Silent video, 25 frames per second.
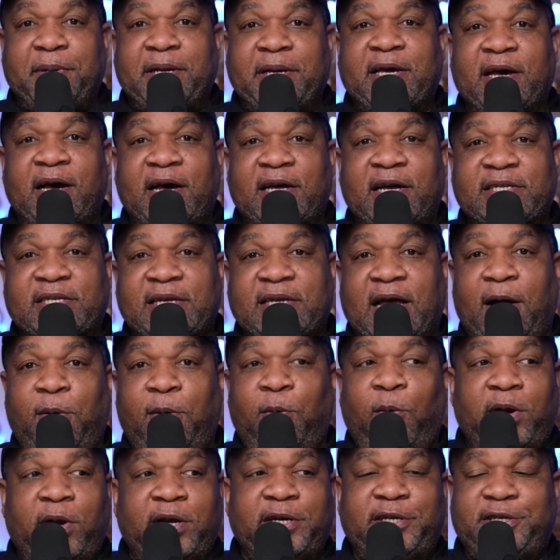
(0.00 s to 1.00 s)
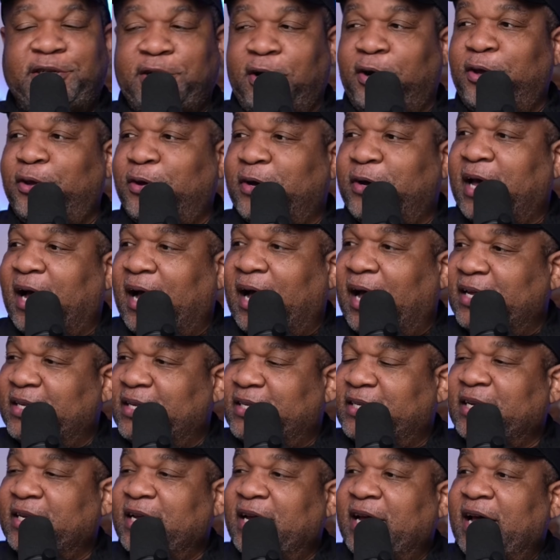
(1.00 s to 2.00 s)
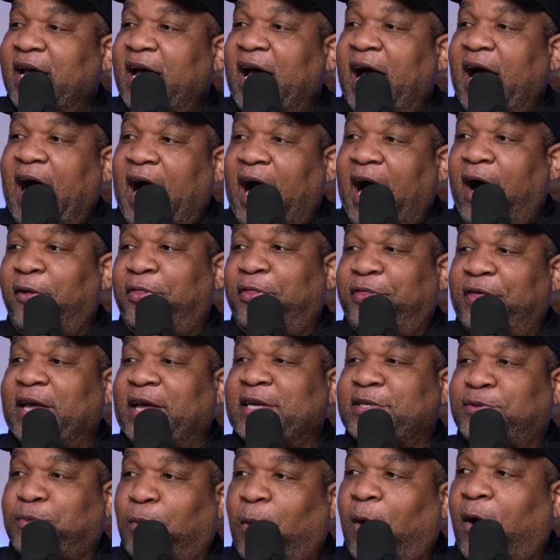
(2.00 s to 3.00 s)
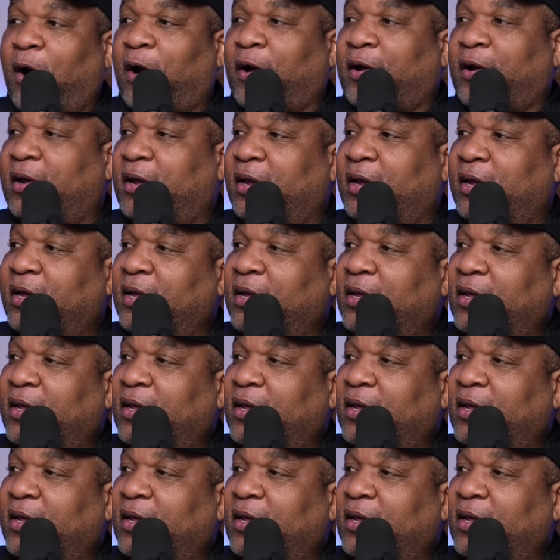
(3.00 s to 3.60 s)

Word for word: because I want to show you guys how things work.